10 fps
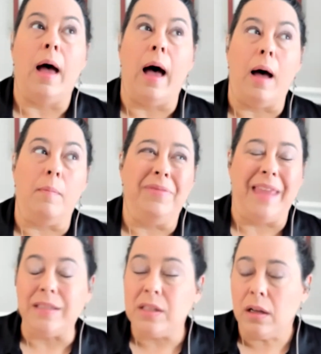Um,
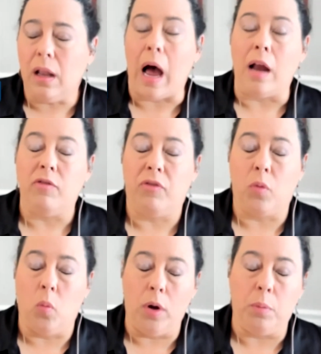that's a lot for
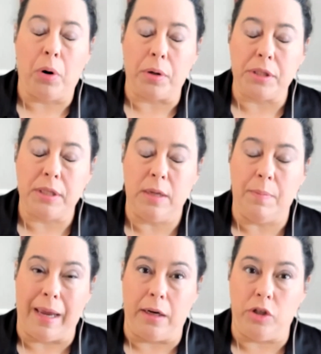one person to
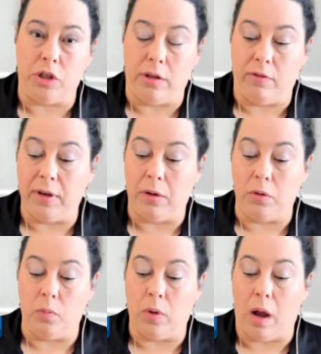manage in the
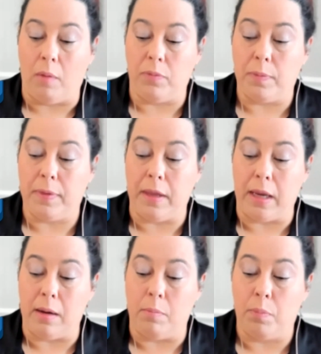field. Uh,
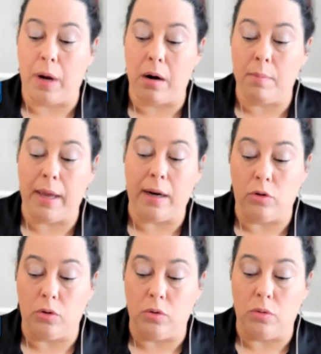the paramedic
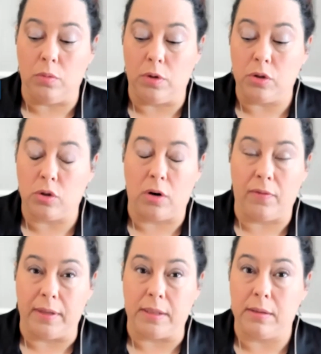
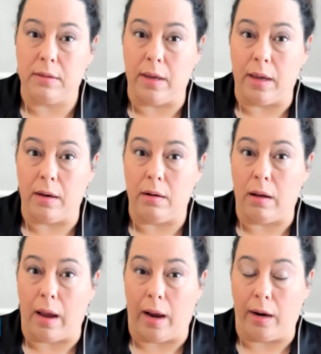service that
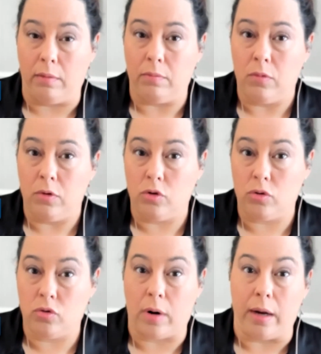I
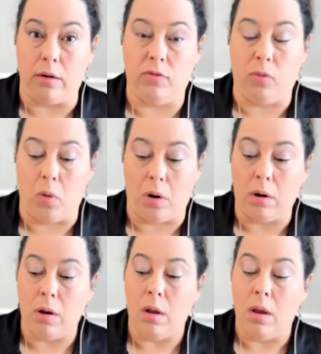trained for,
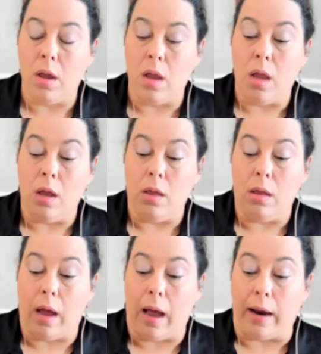
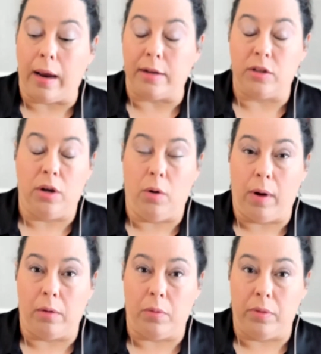I got to go
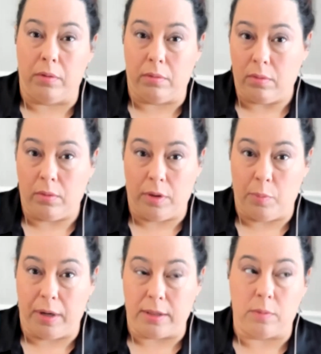out on the on the
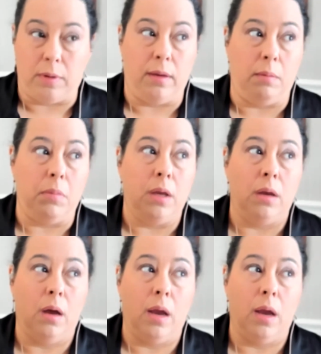bus with them. Mm-hmm.